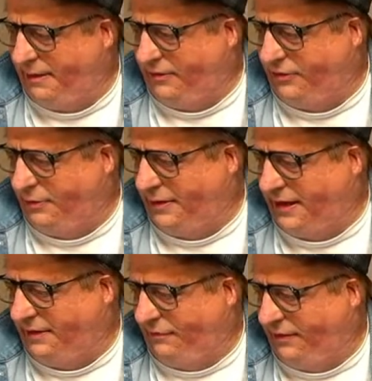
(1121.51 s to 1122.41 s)
I can show you what I
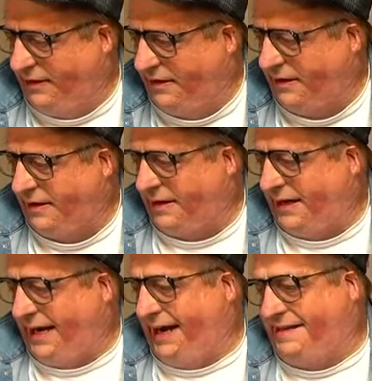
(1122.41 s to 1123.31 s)
got for there.
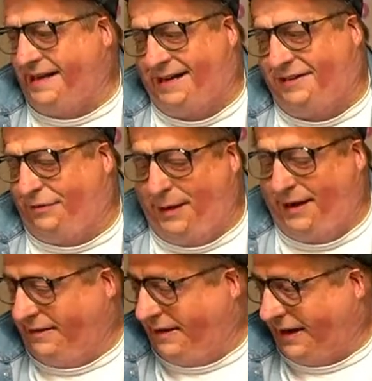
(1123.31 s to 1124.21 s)
It's not just
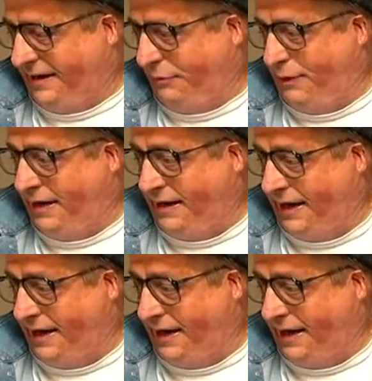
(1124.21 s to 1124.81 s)
me. Like, I didn't win any.